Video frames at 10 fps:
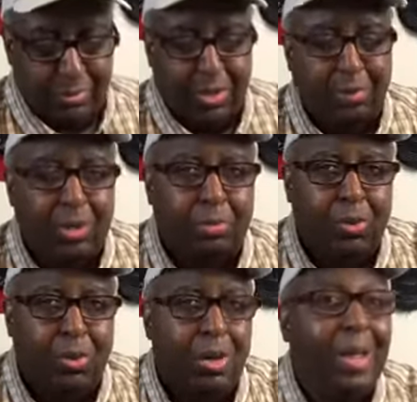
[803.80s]
I'm going to
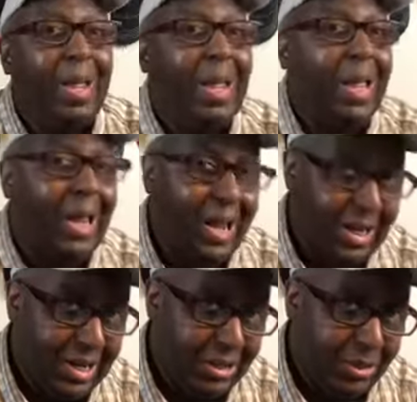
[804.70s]
pour
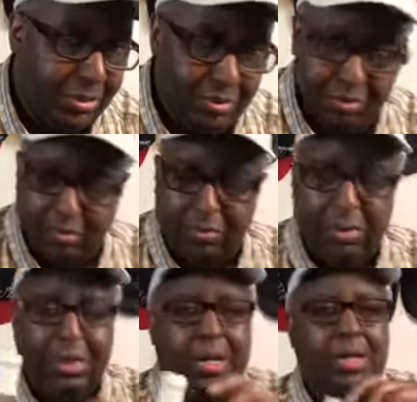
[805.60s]
another
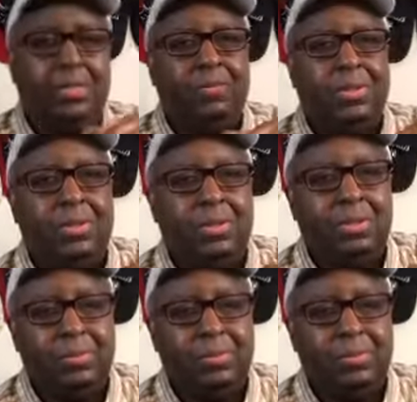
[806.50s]
glass of this.